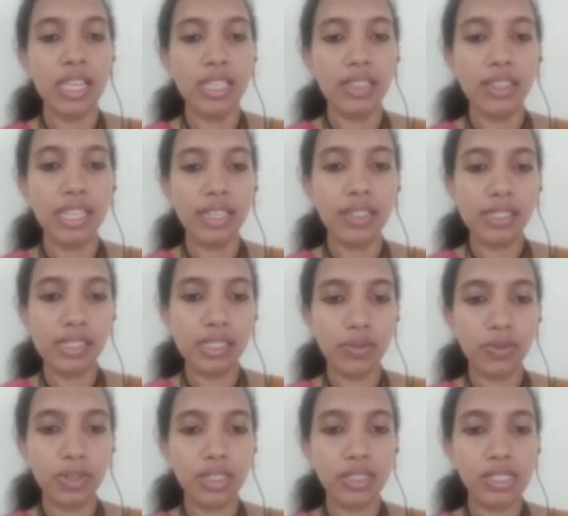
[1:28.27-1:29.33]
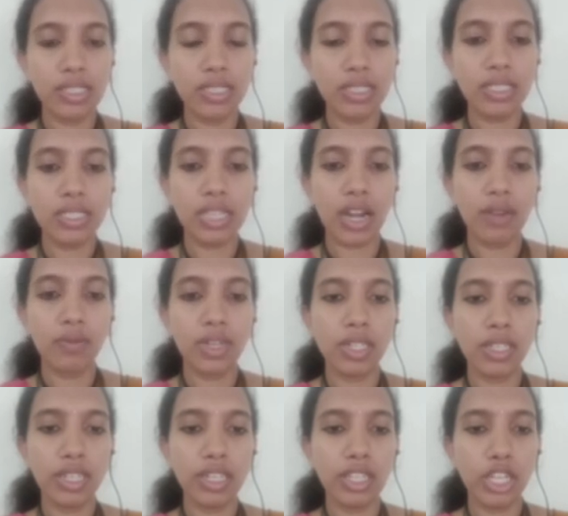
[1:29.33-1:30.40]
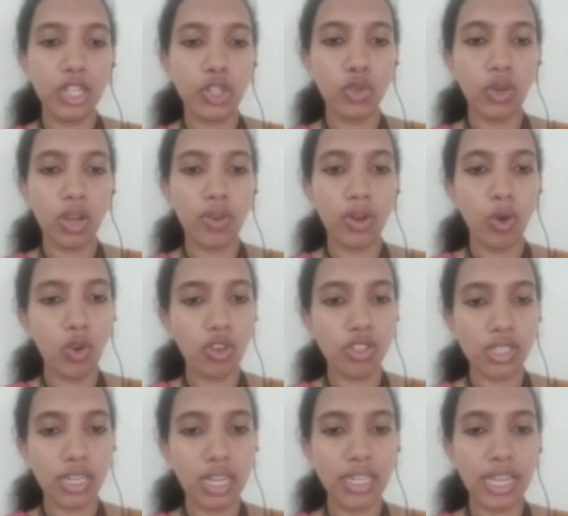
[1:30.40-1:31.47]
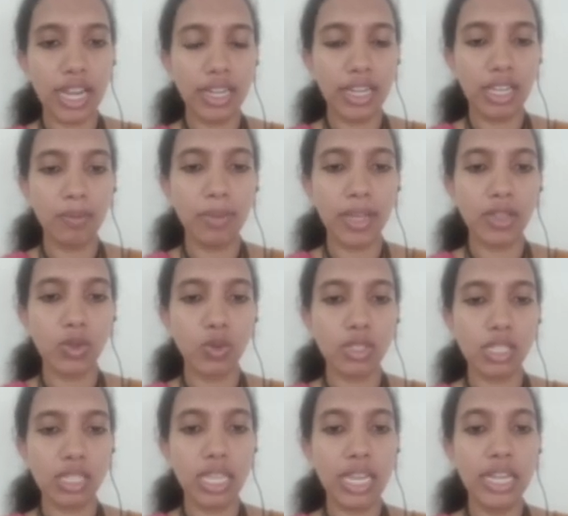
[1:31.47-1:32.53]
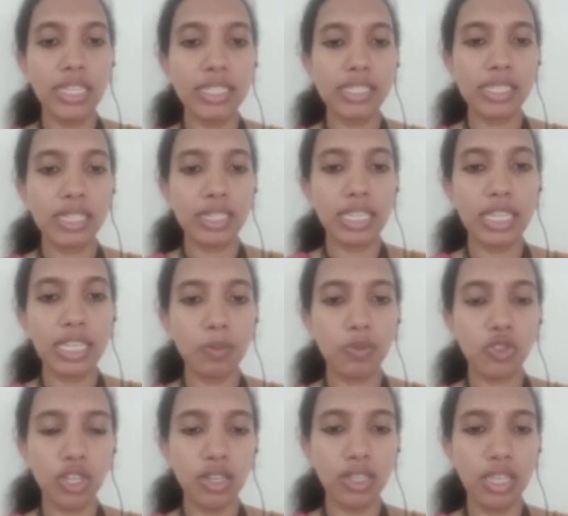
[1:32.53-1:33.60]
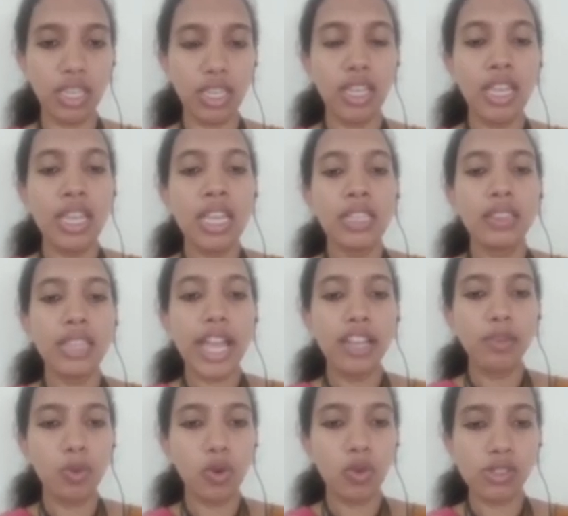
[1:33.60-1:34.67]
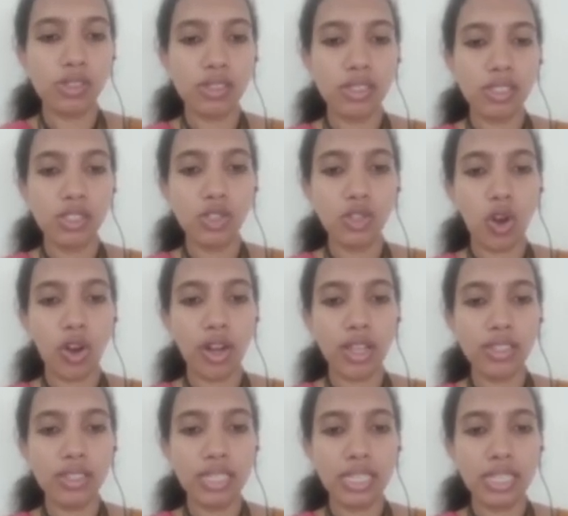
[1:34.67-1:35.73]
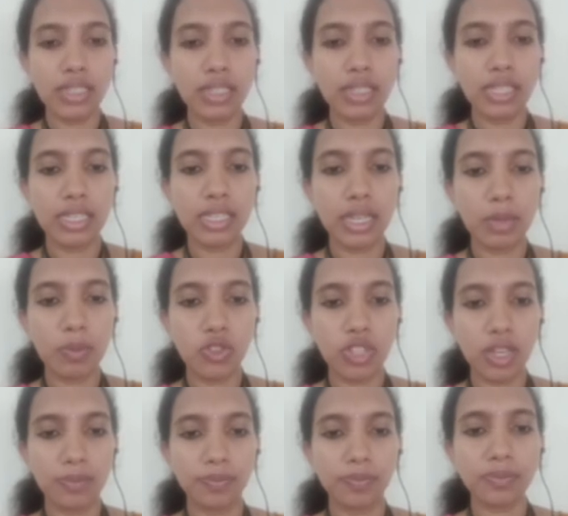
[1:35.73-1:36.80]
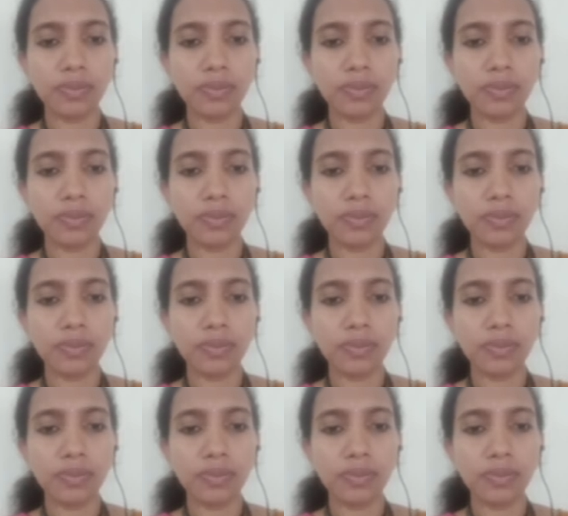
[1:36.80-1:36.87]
Then the cipher test is converted into our original data by using a decryption key. That process is known as decryption.